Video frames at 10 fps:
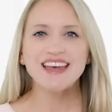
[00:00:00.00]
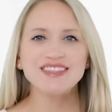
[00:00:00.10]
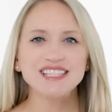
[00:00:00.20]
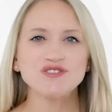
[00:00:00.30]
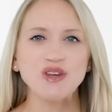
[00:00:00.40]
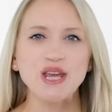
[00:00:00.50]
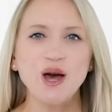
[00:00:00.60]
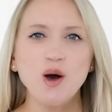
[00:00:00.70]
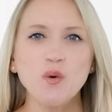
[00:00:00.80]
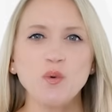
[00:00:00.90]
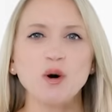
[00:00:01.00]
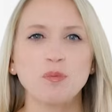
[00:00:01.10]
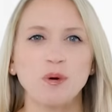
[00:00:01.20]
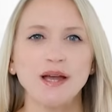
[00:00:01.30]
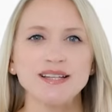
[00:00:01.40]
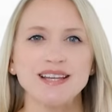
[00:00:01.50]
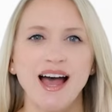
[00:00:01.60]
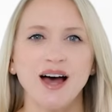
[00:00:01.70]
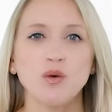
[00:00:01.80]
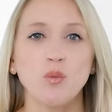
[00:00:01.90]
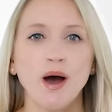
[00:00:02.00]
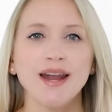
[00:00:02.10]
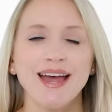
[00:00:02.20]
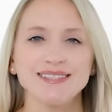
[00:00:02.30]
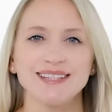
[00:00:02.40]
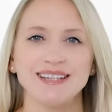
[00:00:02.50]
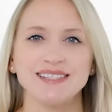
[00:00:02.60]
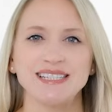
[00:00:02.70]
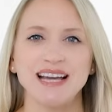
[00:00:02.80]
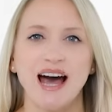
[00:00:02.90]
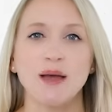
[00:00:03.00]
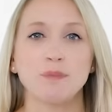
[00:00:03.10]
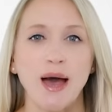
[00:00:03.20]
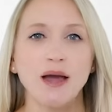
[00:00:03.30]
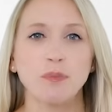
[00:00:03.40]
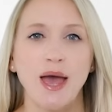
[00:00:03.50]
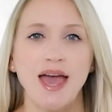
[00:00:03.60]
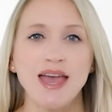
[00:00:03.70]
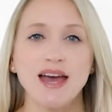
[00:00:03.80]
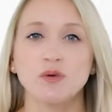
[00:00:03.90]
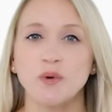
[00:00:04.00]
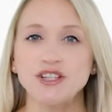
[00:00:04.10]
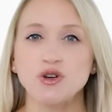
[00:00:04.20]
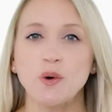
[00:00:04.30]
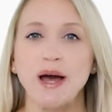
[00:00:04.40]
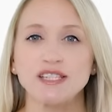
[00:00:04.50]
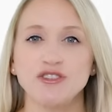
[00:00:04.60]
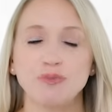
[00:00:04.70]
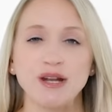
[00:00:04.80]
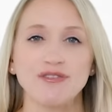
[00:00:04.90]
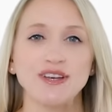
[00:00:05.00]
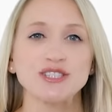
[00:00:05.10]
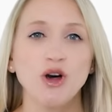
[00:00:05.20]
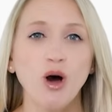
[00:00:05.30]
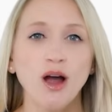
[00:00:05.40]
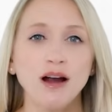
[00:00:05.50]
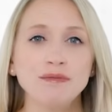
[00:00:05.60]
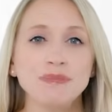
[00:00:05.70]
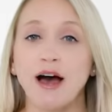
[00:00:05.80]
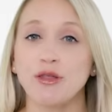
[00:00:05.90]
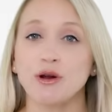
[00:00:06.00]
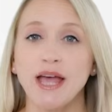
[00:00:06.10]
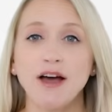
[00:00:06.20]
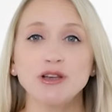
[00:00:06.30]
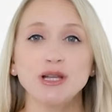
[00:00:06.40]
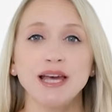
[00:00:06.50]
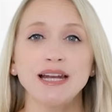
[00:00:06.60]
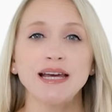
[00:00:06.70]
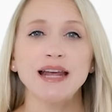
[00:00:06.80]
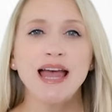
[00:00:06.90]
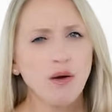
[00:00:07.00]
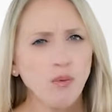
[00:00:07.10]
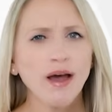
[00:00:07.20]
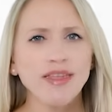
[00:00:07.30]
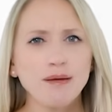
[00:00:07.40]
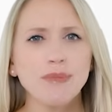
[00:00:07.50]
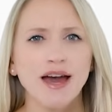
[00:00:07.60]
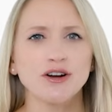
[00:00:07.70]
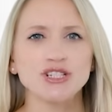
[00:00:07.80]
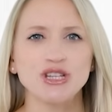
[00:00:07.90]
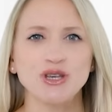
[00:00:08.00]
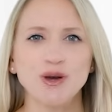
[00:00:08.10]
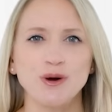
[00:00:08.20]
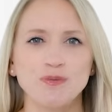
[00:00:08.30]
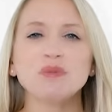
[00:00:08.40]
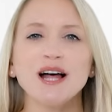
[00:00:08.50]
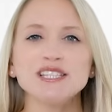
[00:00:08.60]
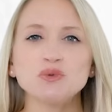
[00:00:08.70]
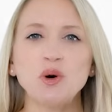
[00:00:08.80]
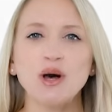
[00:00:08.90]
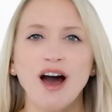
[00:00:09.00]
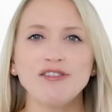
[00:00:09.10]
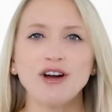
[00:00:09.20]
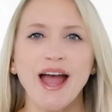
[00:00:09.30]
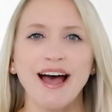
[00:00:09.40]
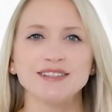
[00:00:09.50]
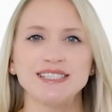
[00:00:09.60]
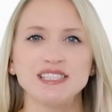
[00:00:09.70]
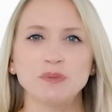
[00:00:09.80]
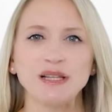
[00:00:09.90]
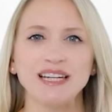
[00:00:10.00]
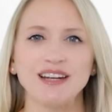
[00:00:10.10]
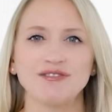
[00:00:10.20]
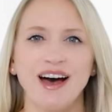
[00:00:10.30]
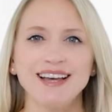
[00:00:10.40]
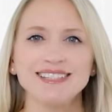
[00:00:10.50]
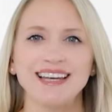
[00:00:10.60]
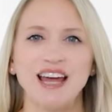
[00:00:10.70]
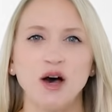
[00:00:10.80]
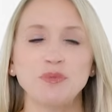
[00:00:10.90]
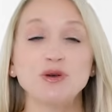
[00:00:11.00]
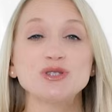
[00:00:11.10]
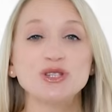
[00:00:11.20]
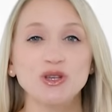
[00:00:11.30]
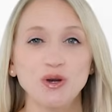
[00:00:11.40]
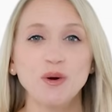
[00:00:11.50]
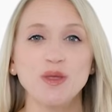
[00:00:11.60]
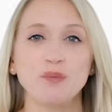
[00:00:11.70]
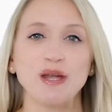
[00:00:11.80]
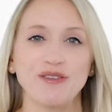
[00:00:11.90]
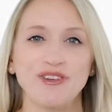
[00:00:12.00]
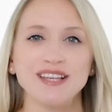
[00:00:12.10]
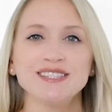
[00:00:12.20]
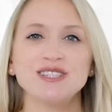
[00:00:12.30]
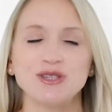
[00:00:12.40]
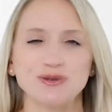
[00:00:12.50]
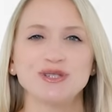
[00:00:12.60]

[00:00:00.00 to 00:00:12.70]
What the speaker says: In this video, we'll break down what SSDI back pay and retroactive benefits are, how they're calculated, and why they matter to you. Plus, we'll cover how disability advice can help you secure the benefits you